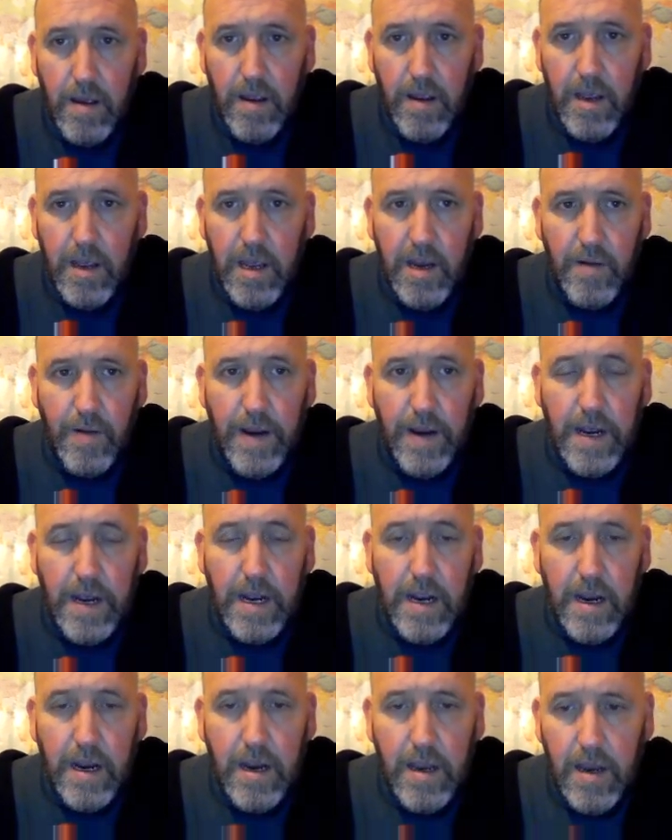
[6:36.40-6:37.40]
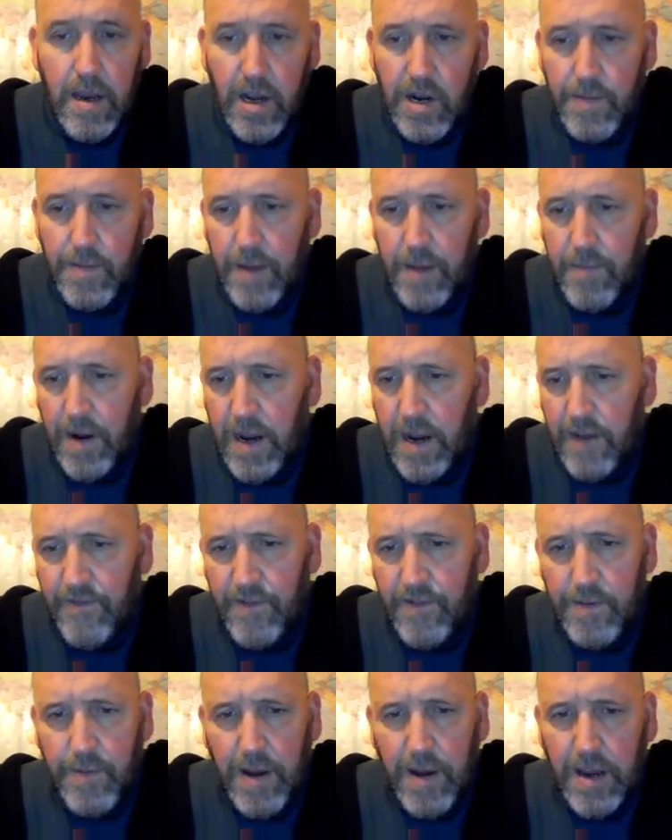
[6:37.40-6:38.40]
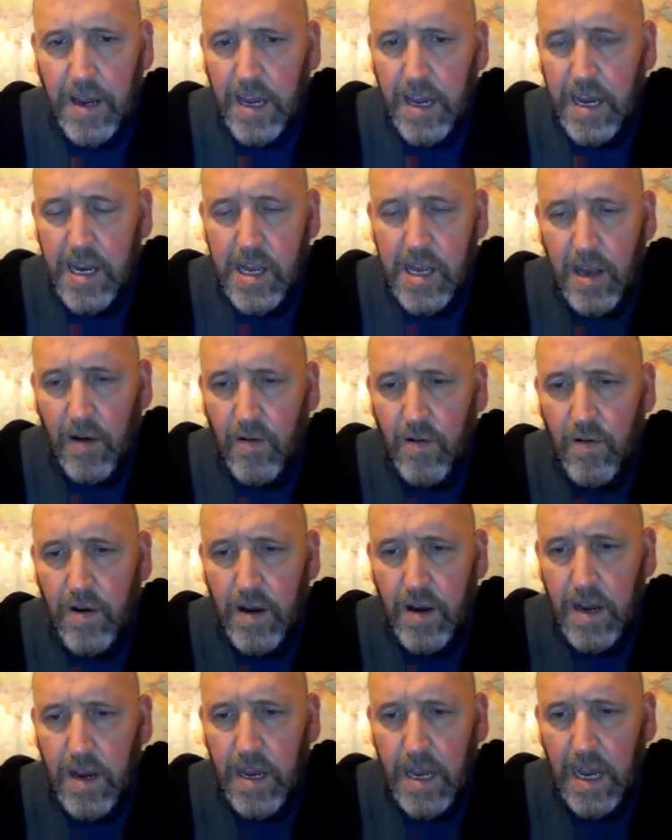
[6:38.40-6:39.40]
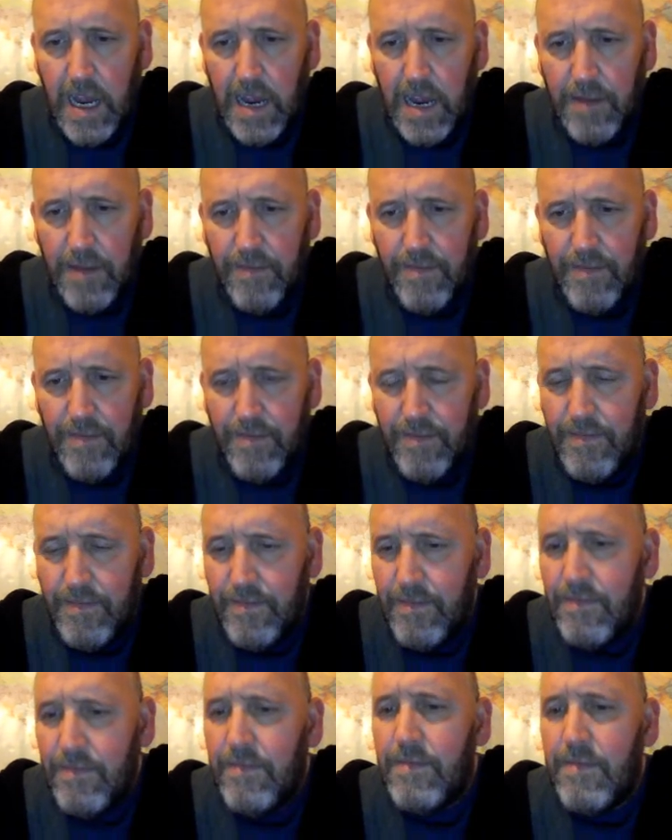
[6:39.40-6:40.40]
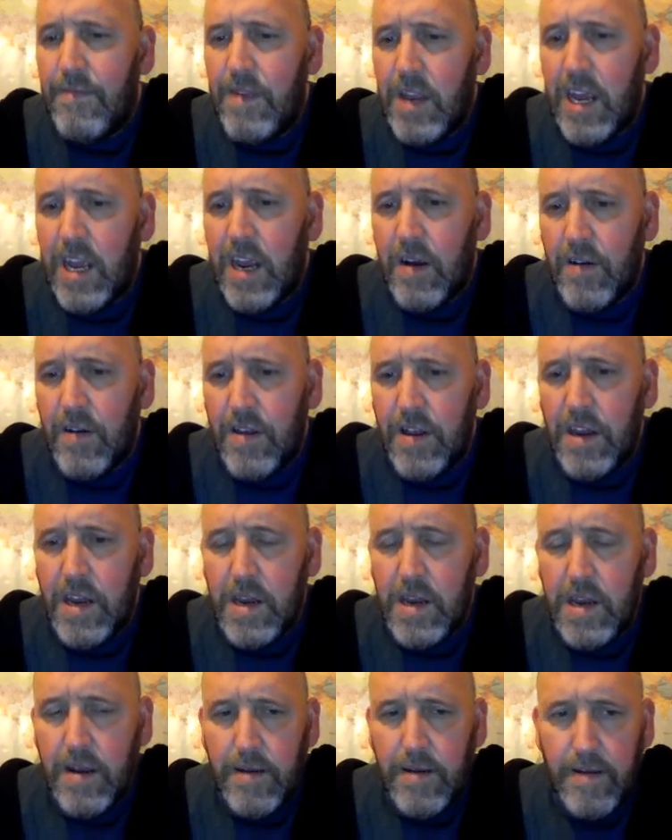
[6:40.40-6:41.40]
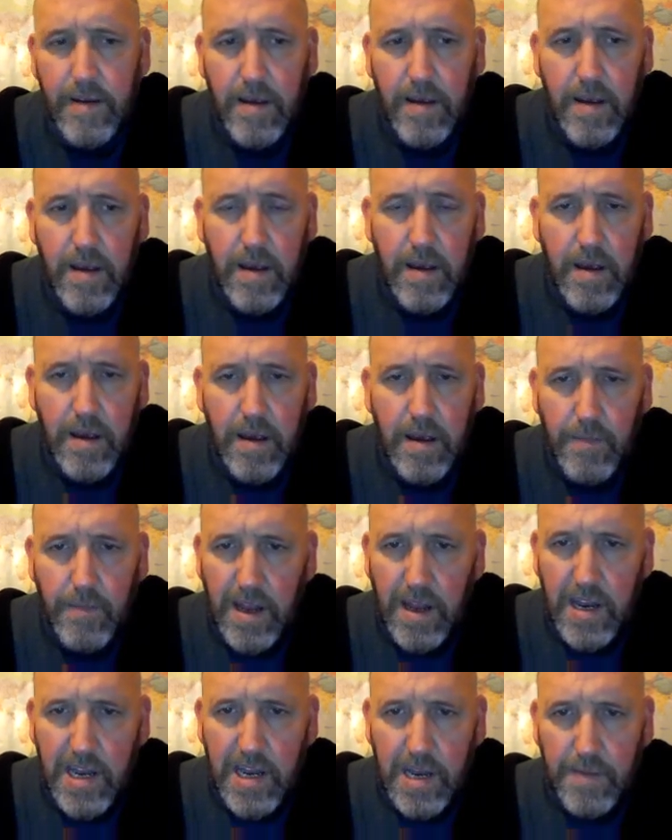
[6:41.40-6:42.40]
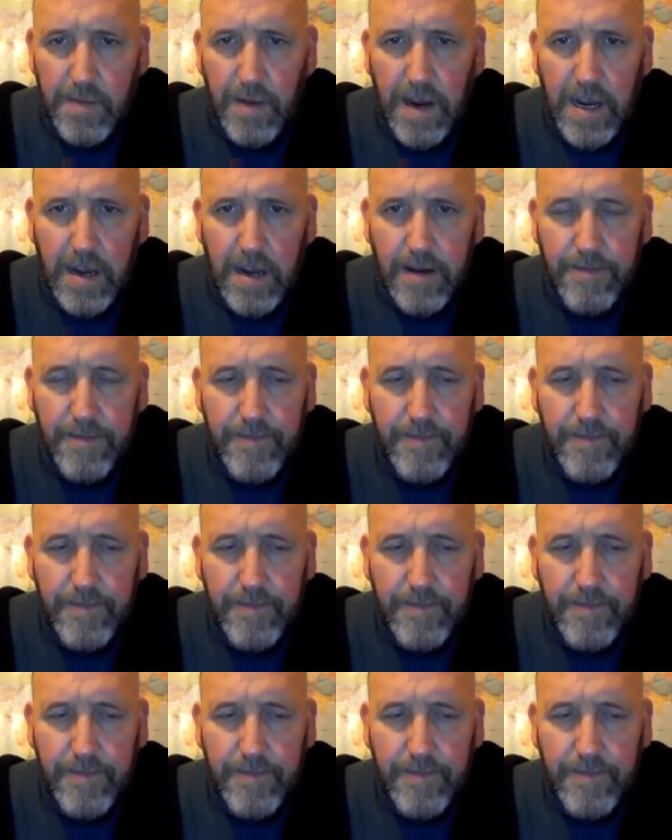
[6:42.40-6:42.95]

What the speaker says: Here we are, and remember, everybody gets their own take on these, but this is mine.